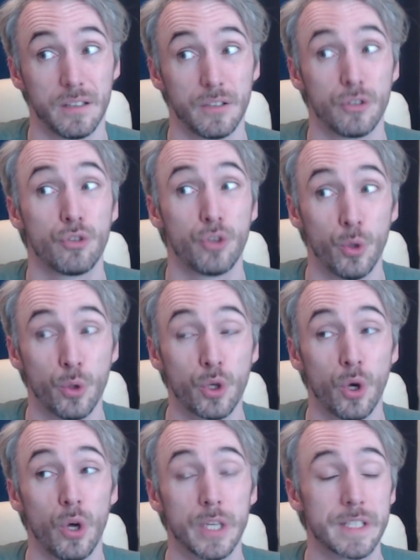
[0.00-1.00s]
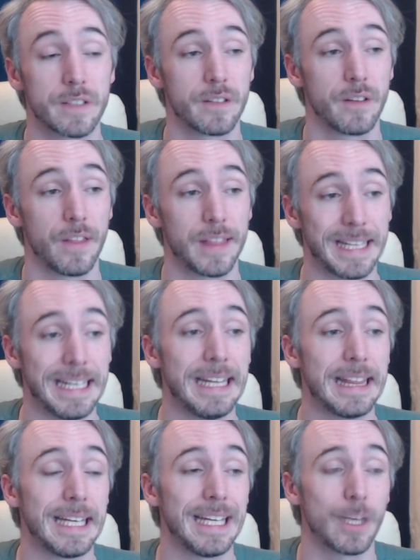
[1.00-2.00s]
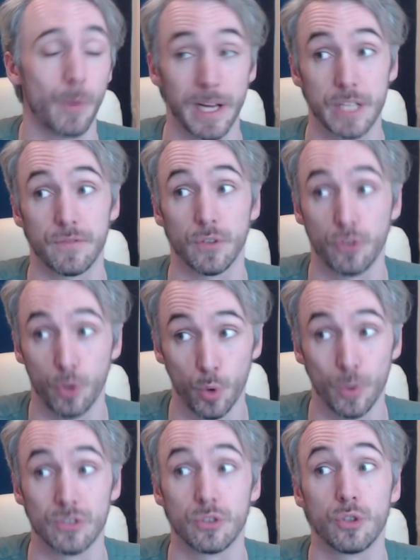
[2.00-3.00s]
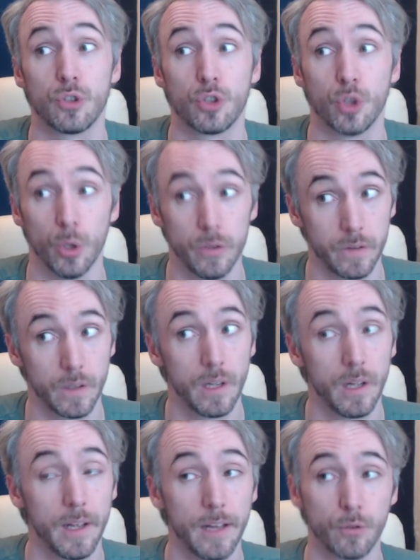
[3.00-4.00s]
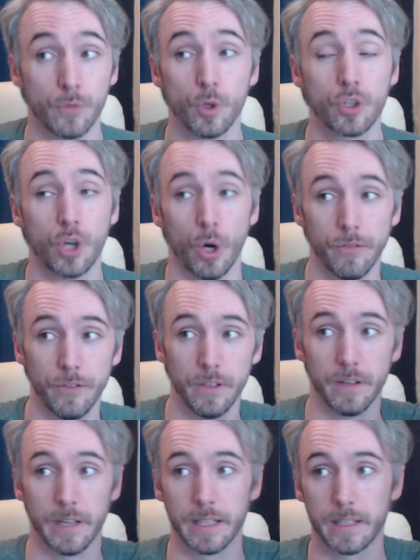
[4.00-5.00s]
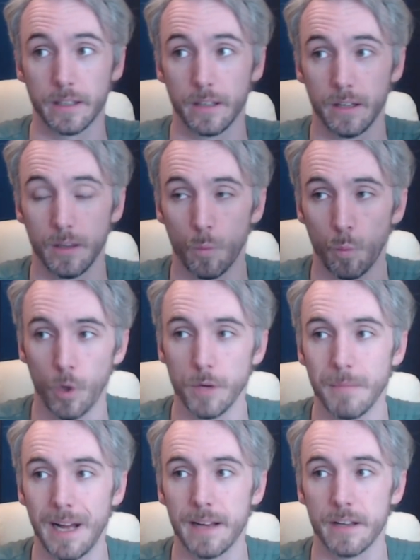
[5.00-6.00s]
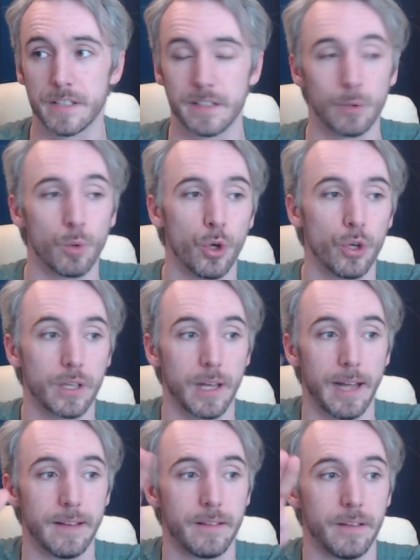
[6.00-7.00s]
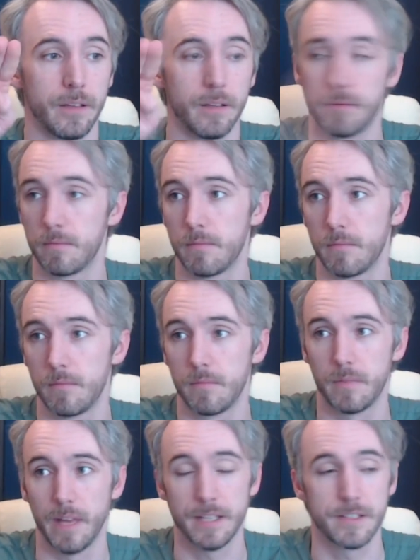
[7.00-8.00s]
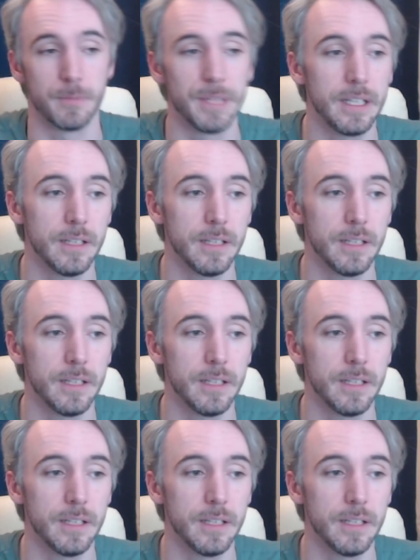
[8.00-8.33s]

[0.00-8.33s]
2 cost, 3/3, quest for 2 is good. So if you're curving like 1 mana Steel Hook into this Smee,